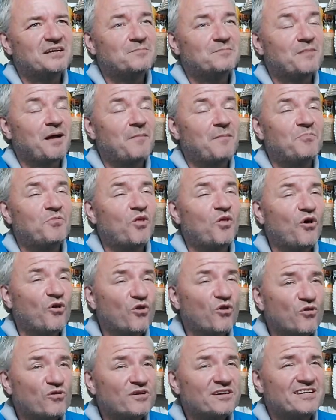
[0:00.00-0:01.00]
I'm
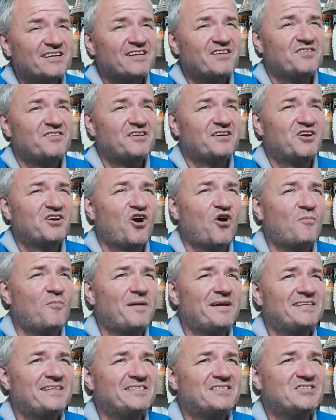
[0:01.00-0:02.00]
not looking at the
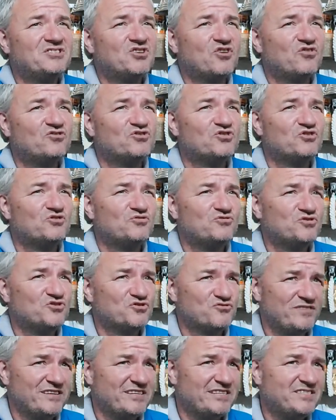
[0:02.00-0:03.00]
comments on two
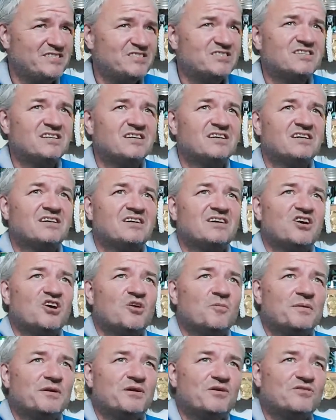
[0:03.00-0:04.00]
screens
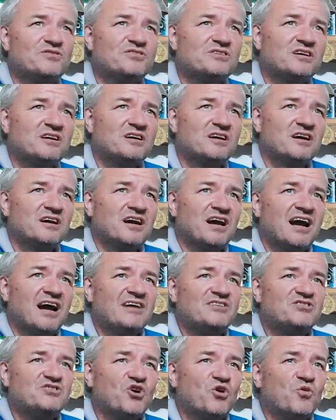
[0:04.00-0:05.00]
because
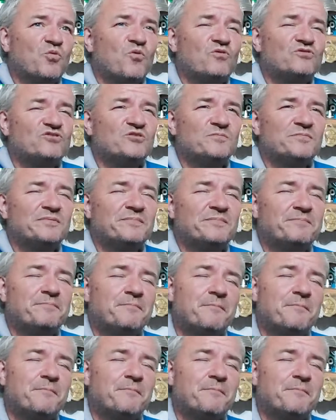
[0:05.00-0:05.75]
I don't want to be